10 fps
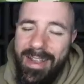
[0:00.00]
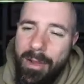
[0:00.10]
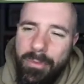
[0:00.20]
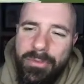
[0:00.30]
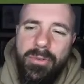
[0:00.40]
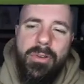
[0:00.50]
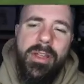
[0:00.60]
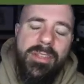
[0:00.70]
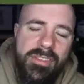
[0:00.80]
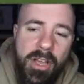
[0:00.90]
That was
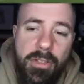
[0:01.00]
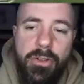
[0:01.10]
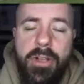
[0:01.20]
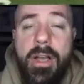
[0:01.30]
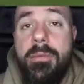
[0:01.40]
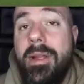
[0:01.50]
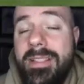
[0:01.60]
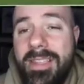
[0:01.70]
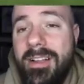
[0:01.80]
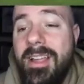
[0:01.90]
crazy undercut
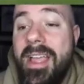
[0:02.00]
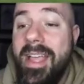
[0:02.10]
right there.